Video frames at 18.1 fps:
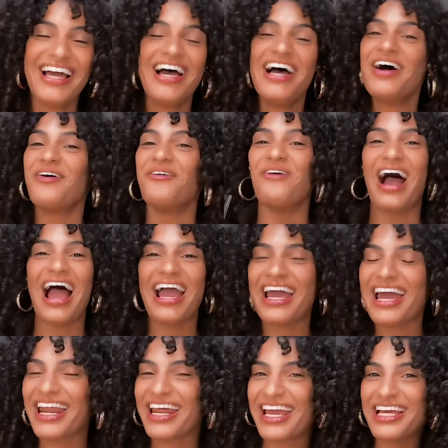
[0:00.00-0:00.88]
Why I
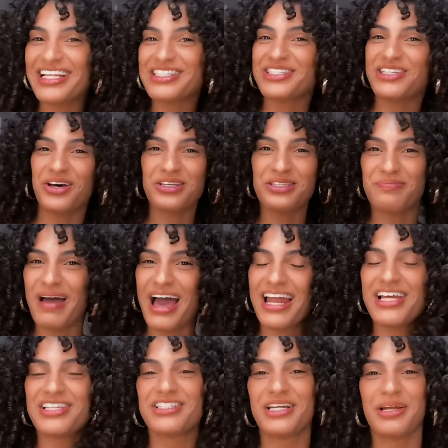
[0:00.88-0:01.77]
gotta get so
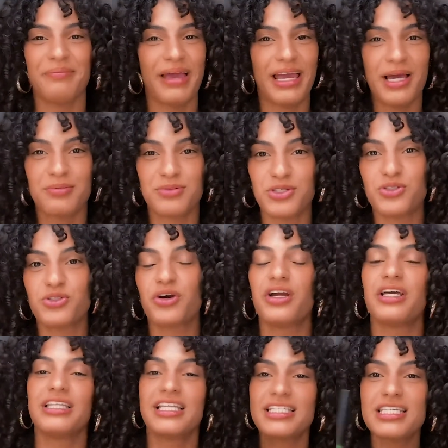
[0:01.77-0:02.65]
Spanish in a makeup
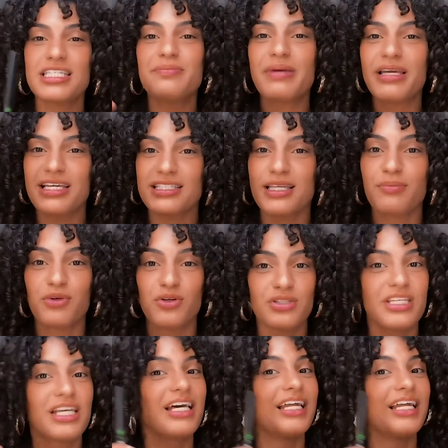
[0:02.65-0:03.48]
tutorial? This is because I'm using a